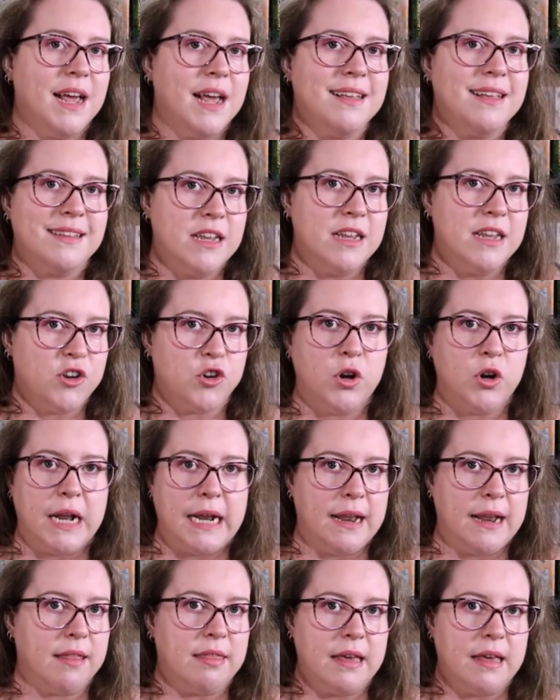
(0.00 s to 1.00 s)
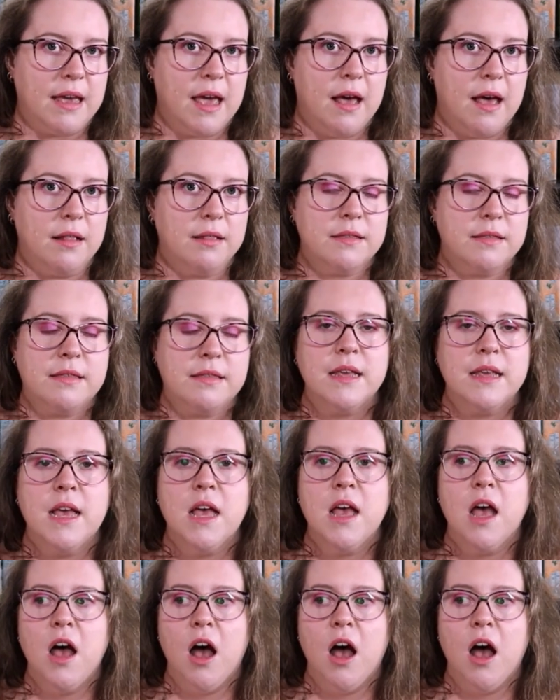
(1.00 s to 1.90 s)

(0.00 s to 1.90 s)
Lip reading: it has literally nothing else.